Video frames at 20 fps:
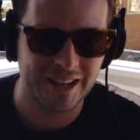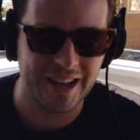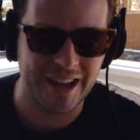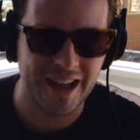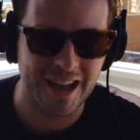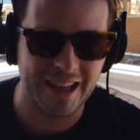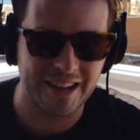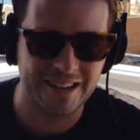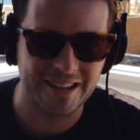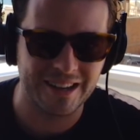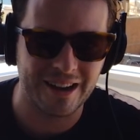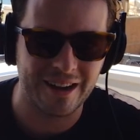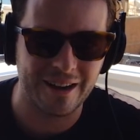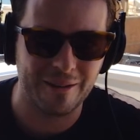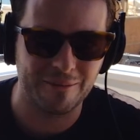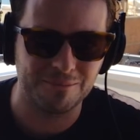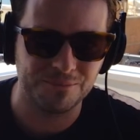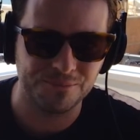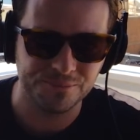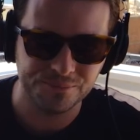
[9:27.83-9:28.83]
And
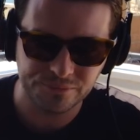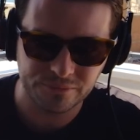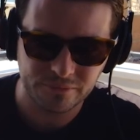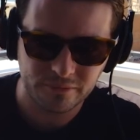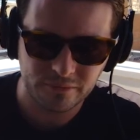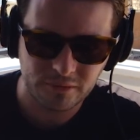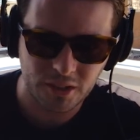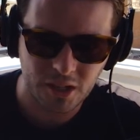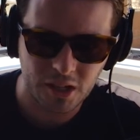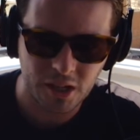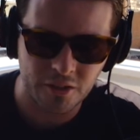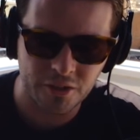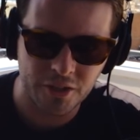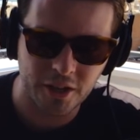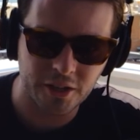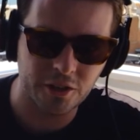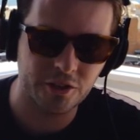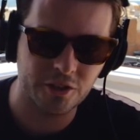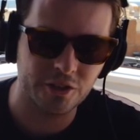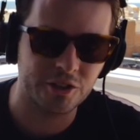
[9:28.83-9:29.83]
um,
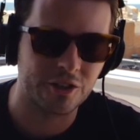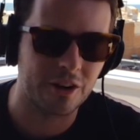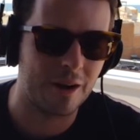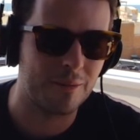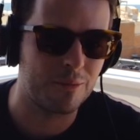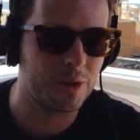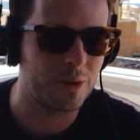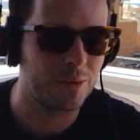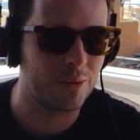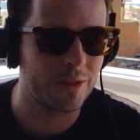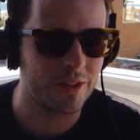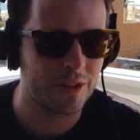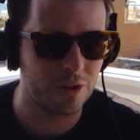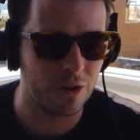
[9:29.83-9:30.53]
then you describe what you want the